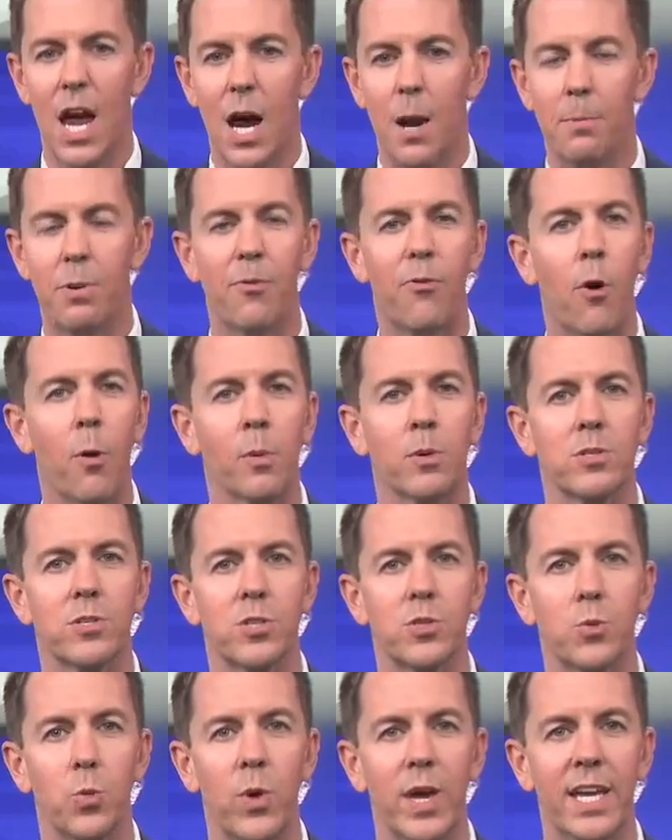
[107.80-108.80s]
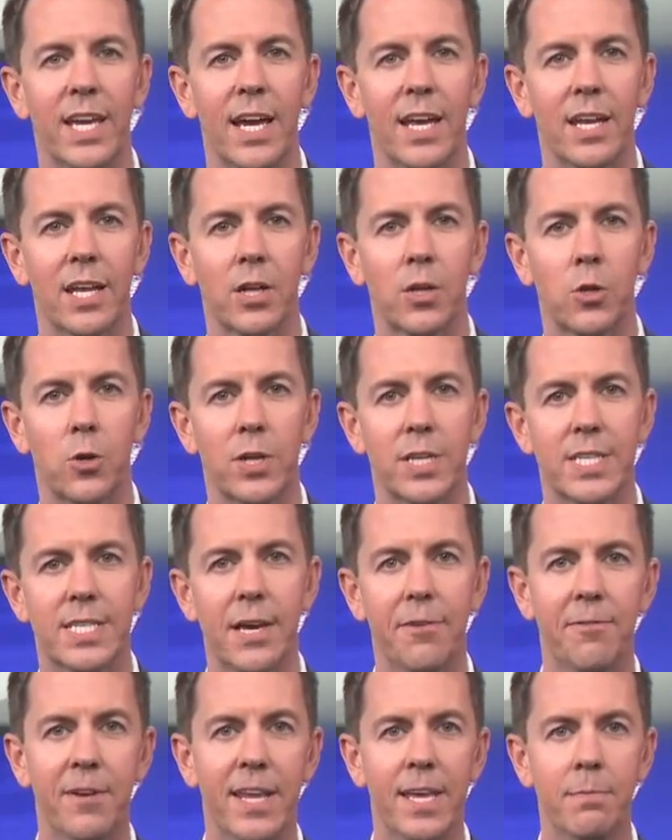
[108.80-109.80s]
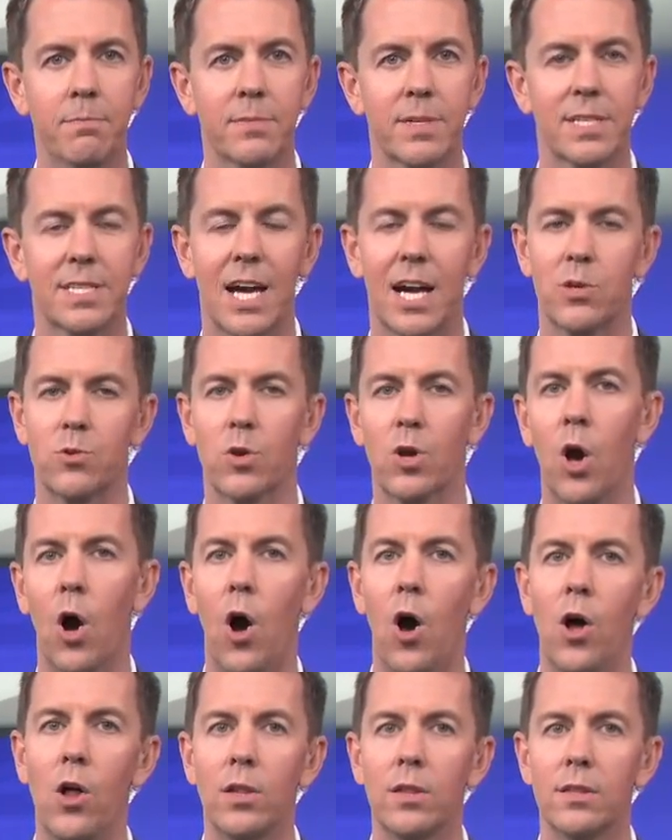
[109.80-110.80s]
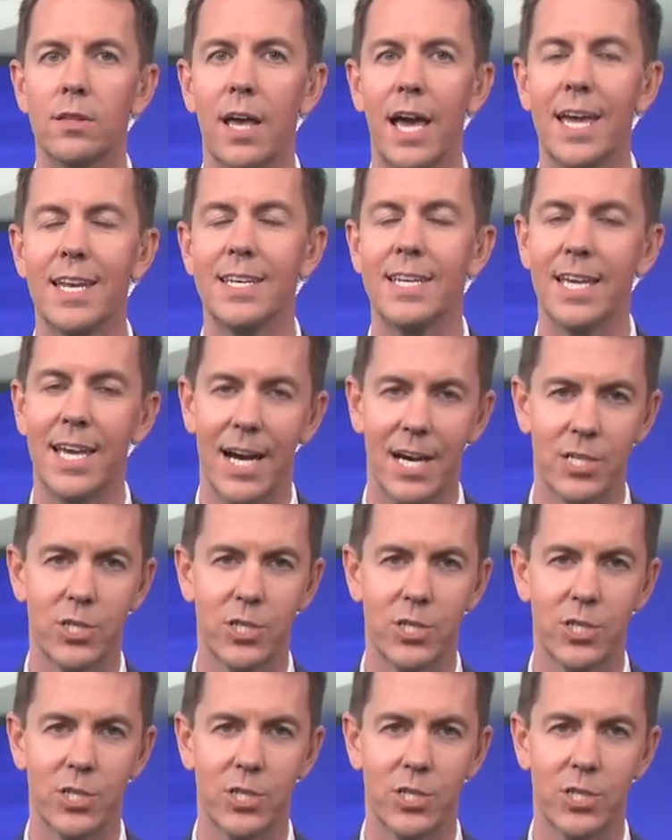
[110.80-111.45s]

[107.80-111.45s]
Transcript: Performers this weekend included Tiffany, Todrick Hall, and Neon